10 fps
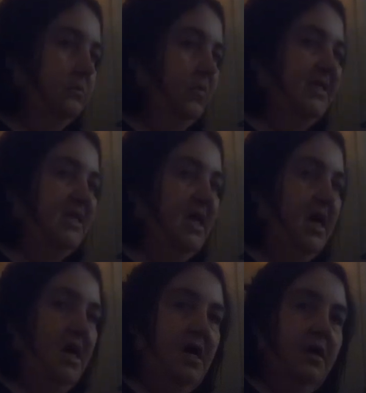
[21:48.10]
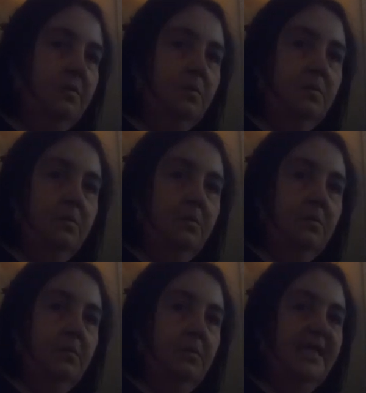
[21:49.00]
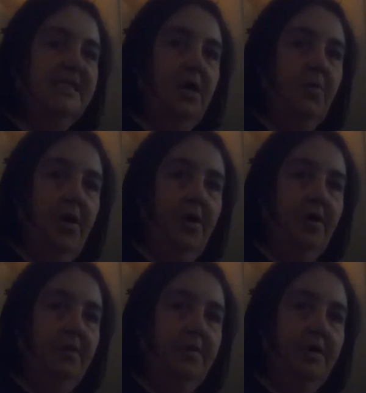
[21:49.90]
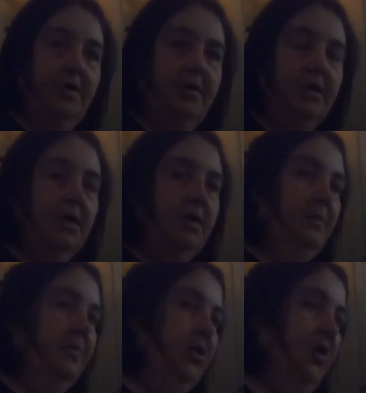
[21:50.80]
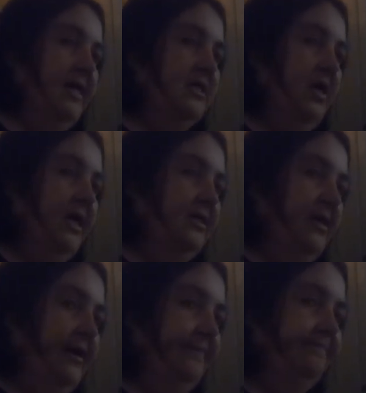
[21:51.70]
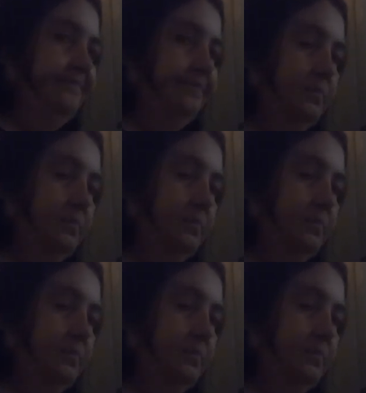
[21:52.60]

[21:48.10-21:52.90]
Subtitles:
where's the car? Let's go home, you know? But guys like that,